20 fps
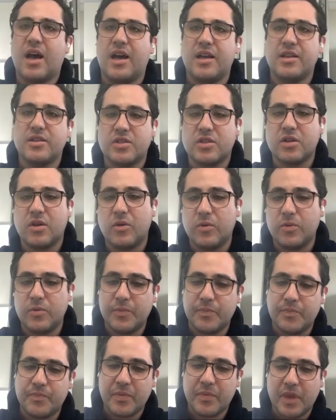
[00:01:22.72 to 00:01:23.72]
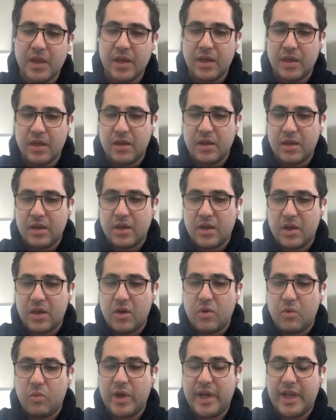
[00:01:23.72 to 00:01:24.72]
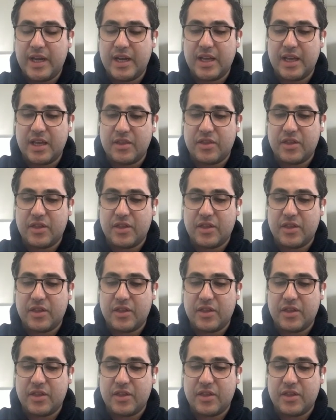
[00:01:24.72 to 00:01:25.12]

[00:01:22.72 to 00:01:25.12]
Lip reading: So when